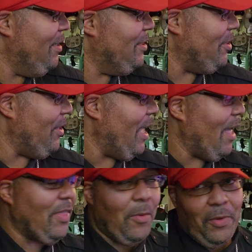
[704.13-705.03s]
So
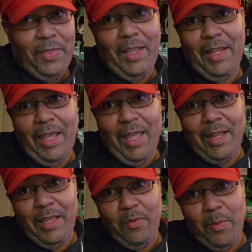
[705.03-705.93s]
yeah, they were thinking
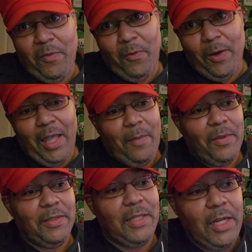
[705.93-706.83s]
ahead even before it happens.